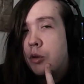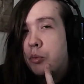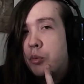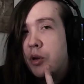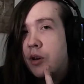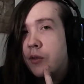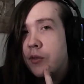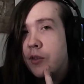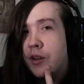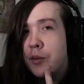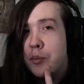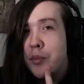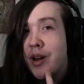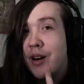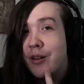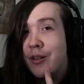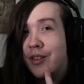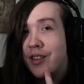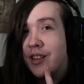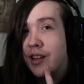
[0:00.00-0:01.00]
bit of an
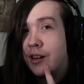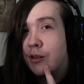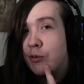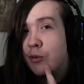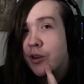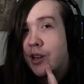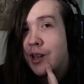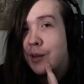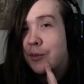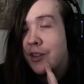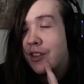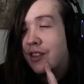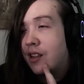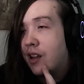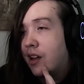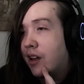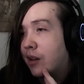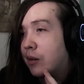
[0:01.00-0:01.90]
embarrassing rookie mistake.